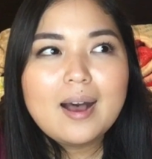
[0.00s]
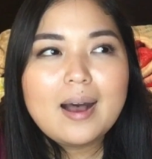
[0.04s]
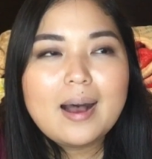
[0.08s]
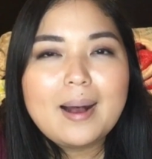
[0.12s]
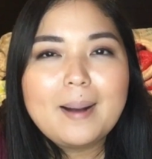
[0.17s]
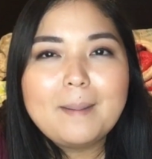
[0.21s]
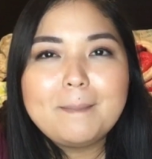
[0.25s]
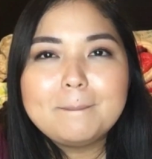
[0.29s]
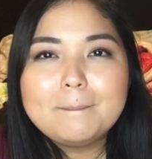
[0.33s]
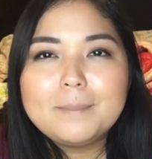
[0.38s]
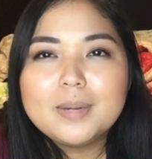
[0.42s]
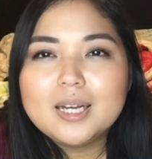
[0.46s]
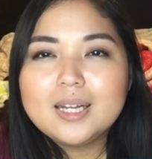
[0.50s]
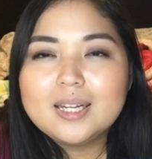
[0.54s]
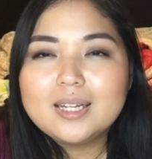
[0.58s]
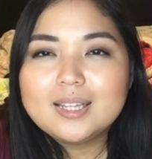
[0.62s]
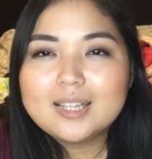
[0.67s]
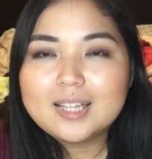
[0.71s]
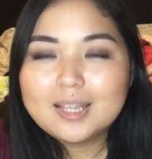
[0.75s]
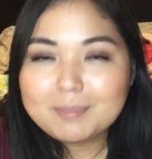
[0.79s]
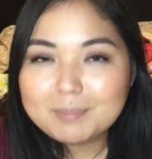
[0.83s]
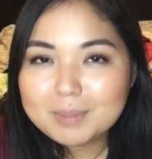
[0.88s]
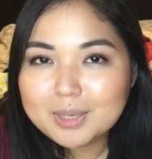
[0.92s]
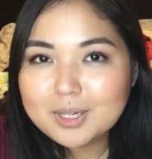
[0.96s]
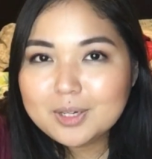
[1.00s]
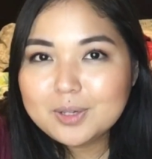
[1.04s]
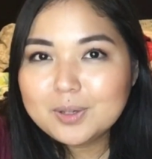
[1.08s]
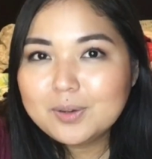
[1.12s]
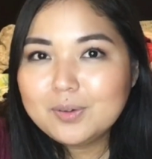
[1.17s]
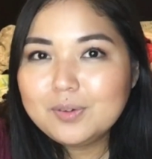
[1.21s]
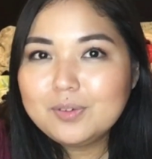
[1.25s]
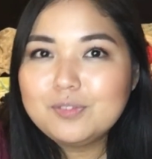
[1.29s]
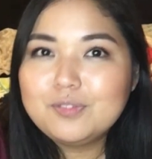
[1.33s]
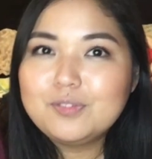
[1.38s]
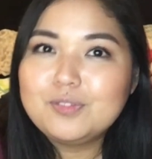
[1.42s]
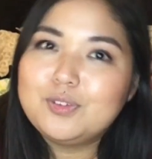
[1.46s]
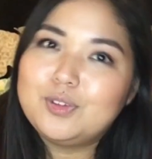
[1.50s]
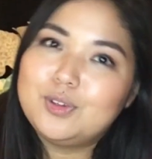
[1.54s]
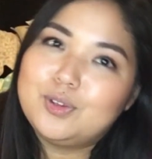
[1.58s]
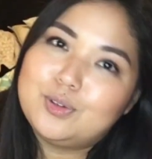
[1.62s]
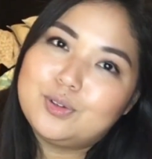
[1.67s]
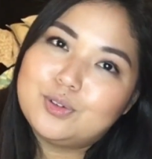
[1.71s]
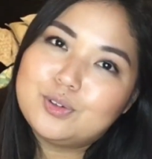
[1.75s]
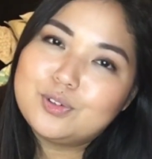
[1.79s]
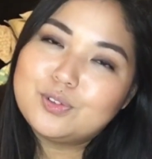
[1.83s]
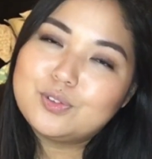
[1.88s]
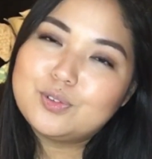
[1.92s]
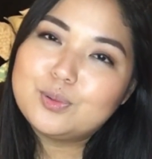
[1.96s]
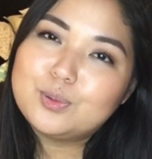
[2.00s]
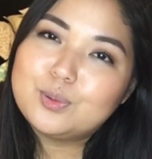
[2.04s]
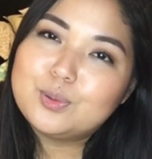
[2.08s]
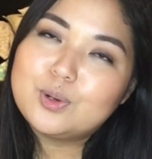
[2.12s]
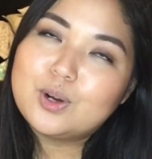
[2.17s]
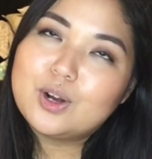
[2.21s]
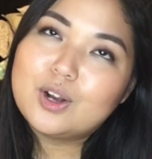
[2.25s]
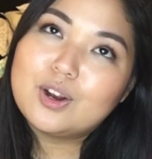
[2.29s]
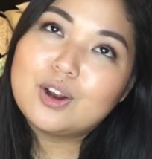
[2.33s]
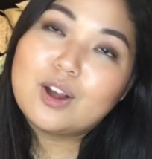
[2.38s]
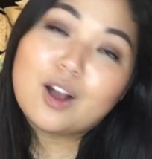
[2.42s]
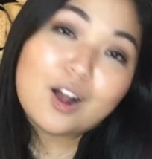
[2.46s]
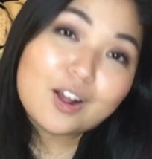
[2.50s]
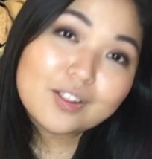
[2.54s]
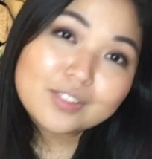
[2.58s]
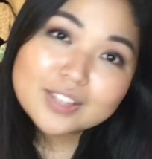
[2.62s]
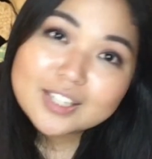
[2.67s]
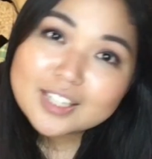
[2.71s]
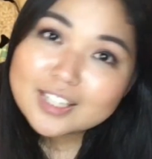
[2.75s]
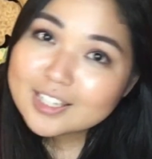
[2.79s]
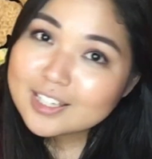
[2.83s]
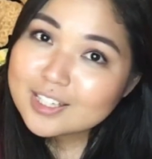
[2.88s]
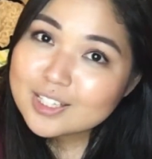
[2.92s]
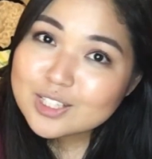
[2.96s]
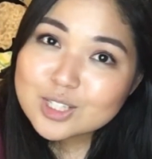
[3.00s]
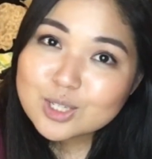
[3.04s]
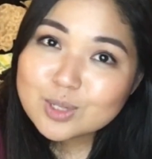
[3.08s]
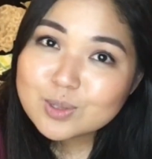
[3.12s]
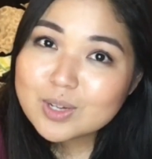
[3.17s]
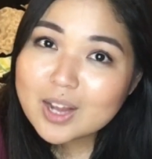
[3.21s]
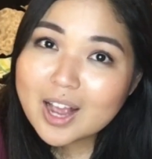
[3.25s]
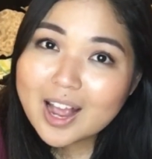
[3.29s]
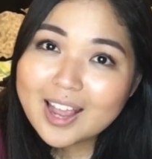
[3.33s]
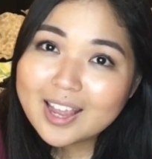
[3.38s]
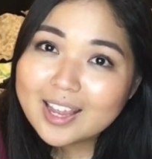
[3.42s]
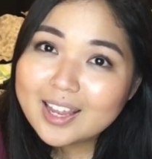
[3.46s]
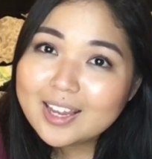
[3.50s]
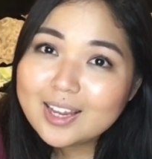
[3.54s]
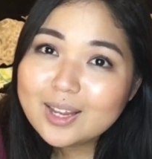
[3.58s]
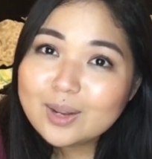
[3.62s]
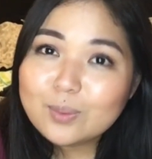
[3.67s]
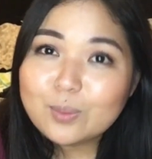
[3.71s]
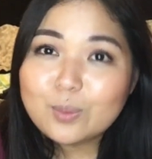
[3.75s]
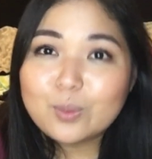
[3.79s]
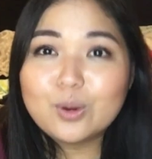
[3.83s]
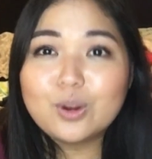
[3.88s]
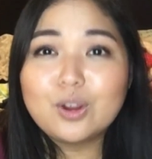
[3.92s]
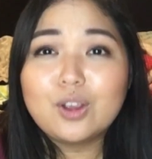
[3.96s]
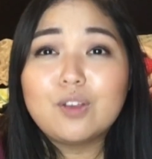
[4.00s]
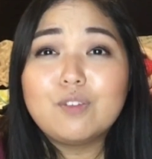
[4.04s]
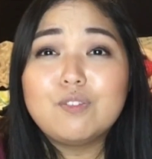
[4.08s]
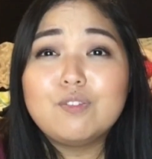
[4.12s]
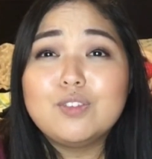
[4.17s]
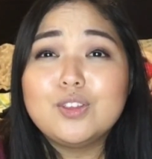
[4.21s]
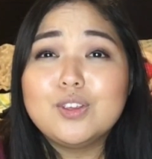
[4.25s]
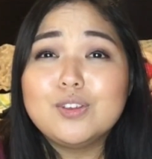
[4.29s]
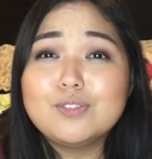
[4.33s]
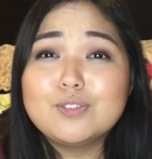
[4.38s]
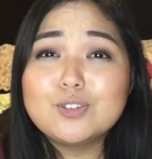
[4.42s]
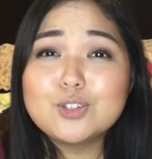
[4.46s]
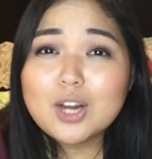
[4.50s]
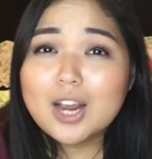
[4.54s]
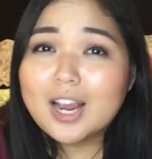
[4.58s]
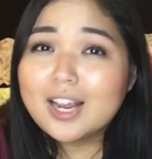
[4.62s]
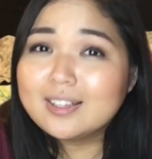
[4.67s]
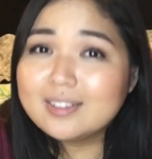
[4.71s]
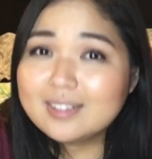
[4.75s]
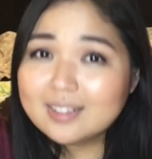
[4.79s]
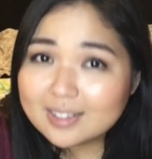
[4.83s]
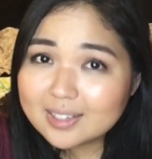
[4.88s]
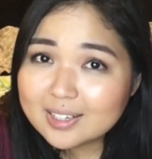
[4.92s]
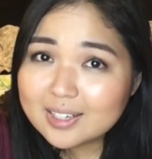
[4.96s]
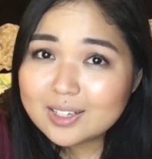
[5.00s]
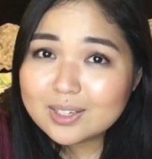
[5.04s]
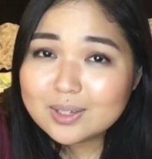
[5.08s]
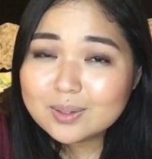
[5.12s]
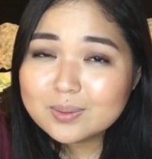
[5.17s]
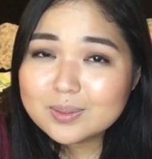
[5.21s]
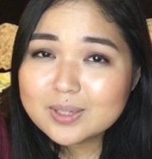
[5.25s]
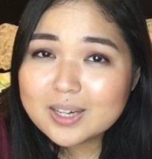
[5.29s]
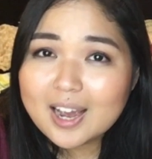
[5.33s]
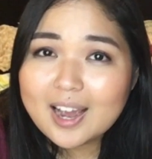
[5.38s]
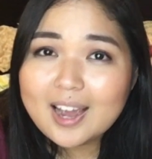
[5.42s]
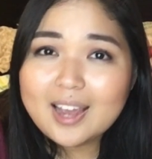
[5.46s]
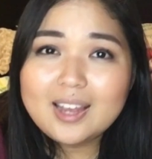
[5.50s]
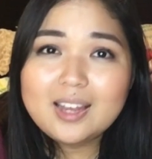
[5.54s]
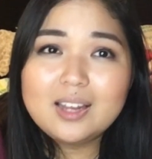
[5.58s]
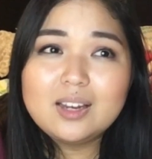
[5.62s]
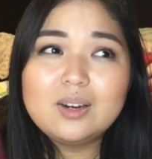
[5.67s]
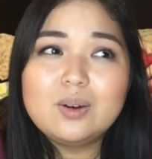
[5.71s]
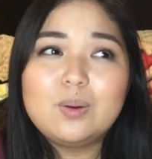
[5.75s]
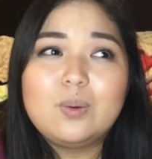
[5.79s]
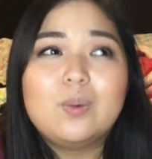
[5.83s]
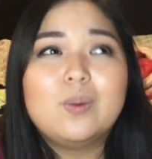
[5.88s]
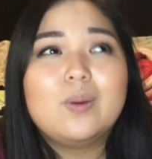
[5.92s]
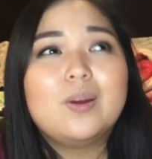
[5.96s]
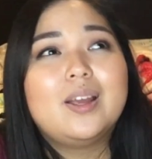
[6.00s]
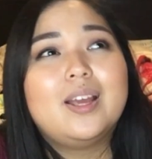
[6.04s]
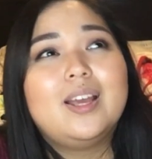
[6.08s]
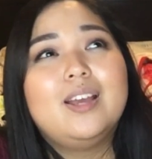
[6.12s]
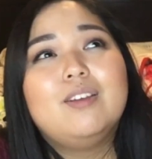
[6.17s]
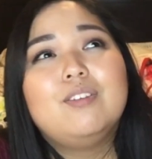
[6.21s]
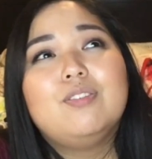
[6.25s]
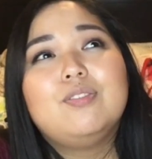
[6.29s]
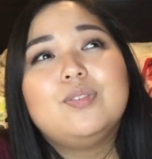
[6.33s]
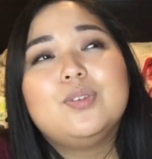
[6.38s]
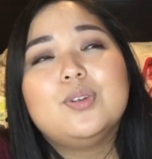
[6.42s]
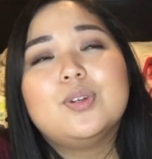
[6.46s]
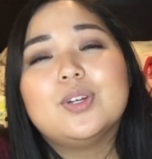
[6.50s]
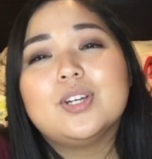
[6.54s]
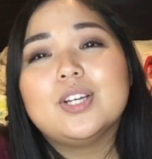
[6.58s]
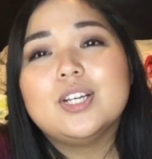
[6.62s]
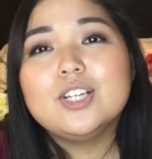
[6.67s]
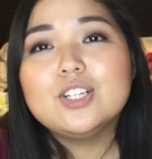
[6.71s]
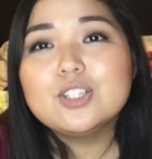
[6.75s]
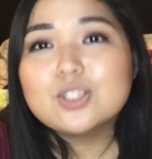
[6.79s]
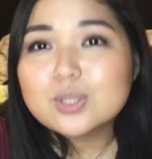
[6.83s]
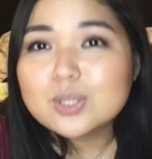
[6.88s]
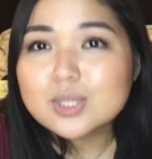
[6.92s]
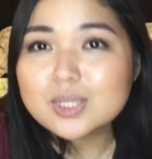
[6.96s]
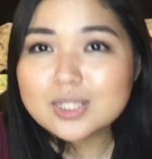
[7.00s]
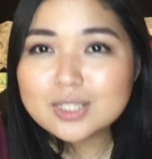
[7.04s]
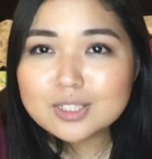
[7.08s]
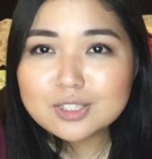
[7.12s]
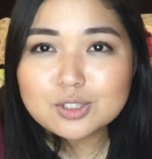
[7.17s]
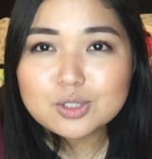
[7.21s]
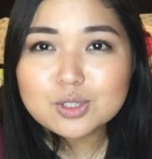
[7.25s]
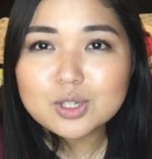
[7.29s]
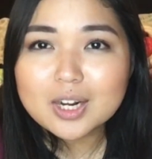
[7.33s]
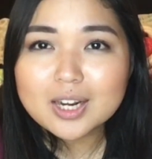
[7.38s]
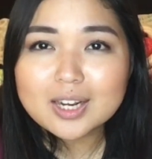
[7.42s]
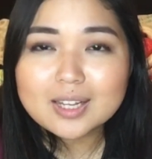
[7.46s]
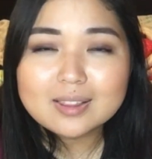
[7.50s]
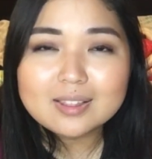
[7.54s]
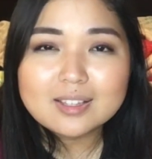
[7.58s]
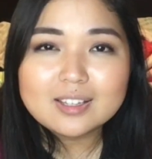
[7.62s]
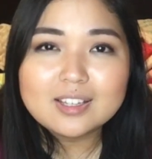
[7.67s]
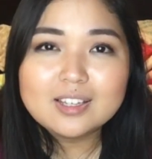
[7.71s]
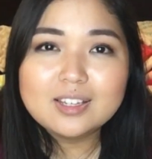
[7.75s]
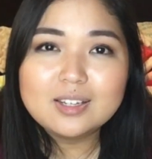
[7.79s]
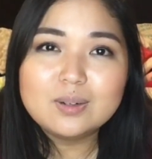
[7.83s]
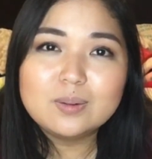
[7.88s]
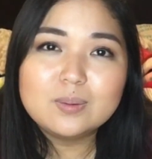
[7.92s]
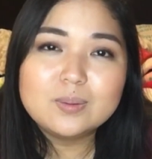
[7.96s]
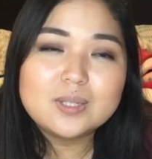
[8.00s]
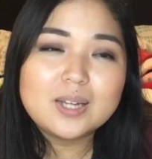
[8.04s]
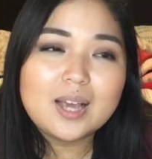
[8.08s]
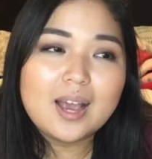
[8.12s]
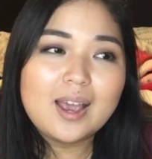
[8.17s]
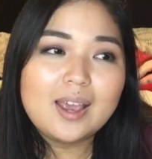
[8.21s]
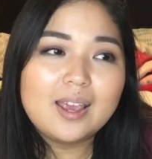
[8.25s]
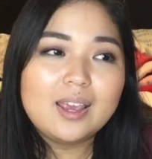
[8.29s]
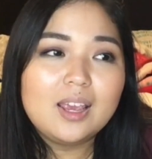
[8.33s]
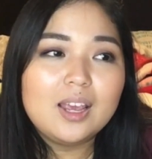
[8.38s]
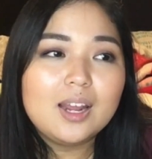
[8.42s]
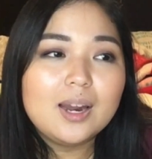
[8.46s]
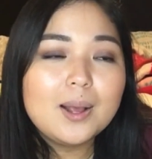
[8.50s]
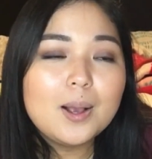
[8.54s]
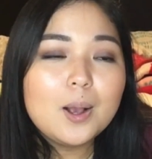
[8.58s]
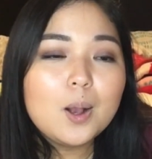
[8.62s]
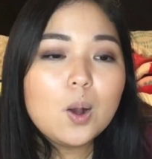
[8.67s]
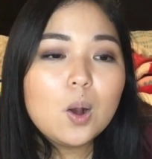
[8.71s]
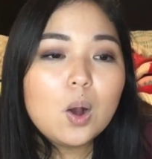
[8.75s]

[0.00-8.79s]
Um, but let me know if you are on the keto diet or if you've tried the keto diet or if you're interested in trying the keto diet